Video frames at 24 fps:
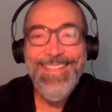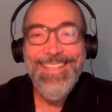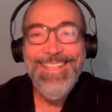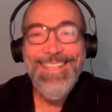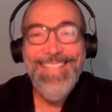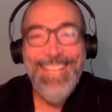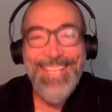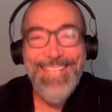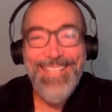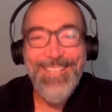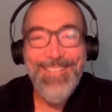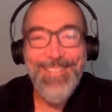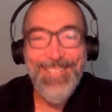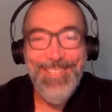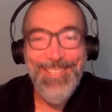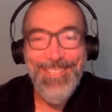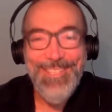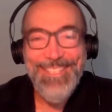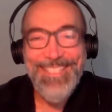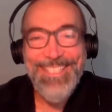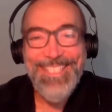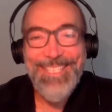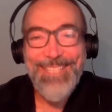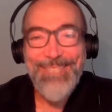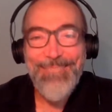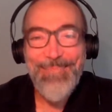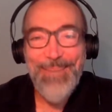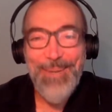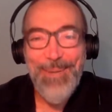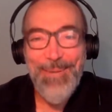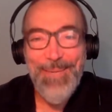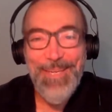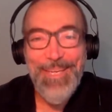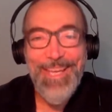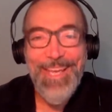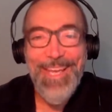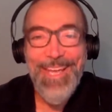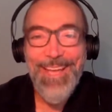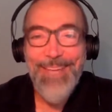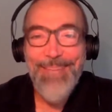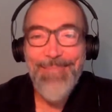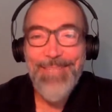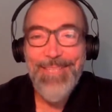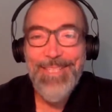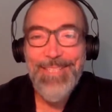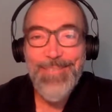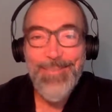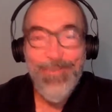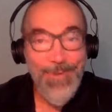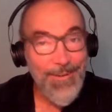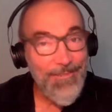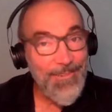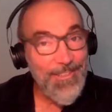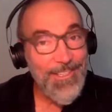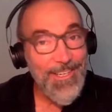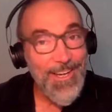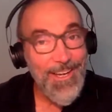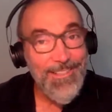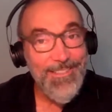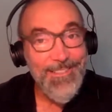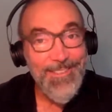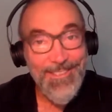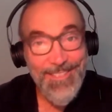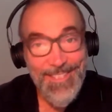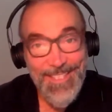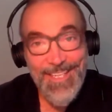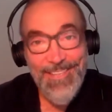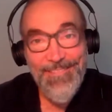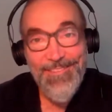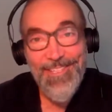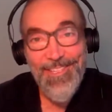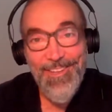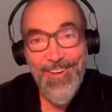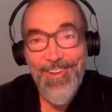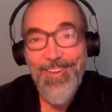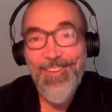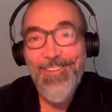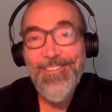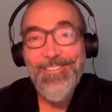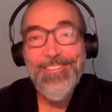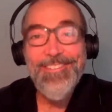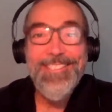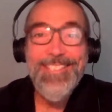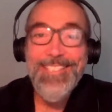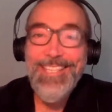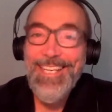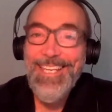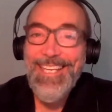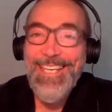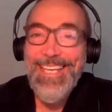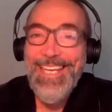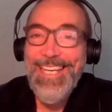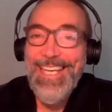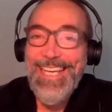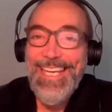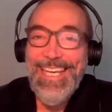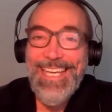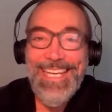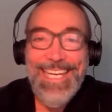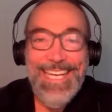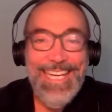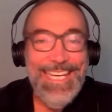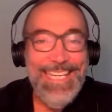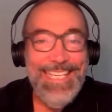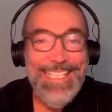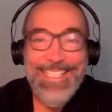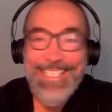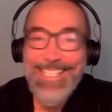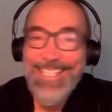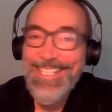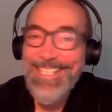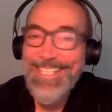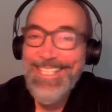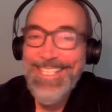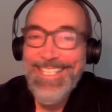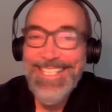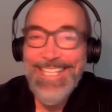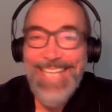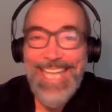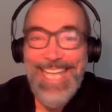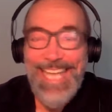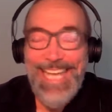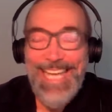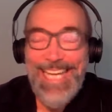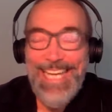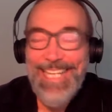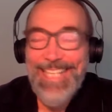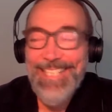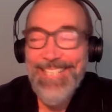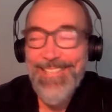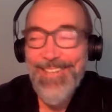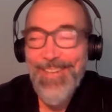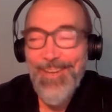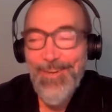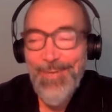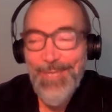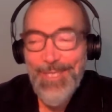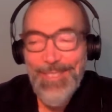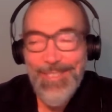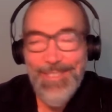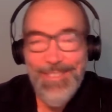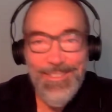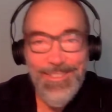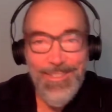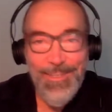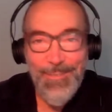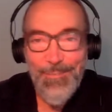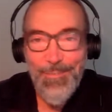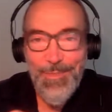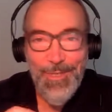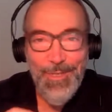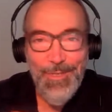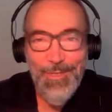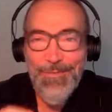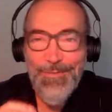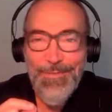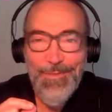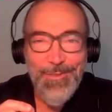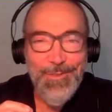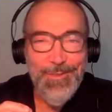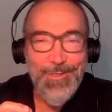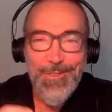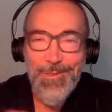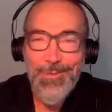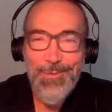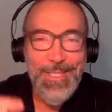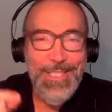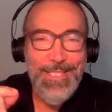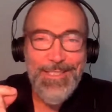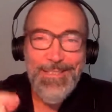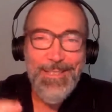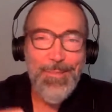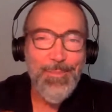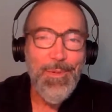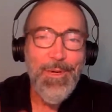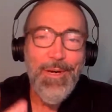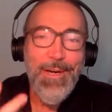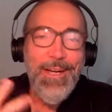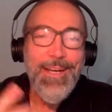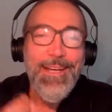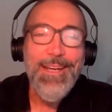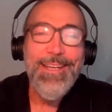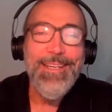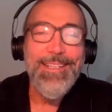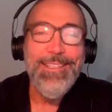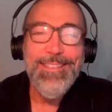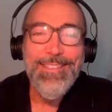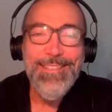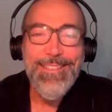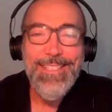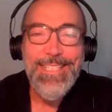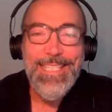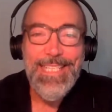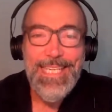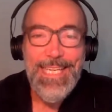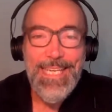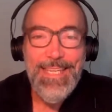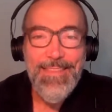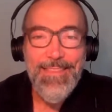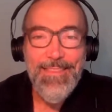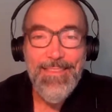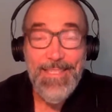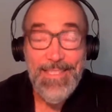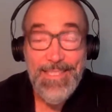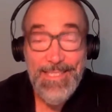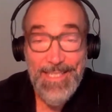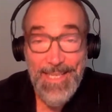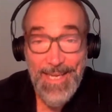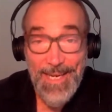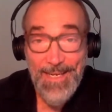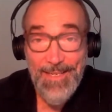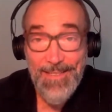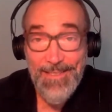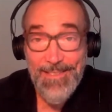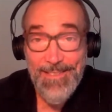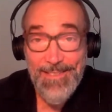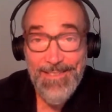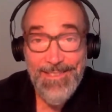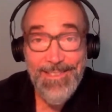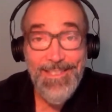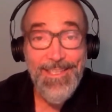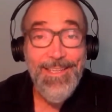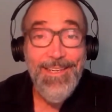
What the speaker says: Hello, Unity of Birmingham. It's Reverend Dr. David Ault. And I got to tell you, it is always such a beautiful, sweet surprise to get the text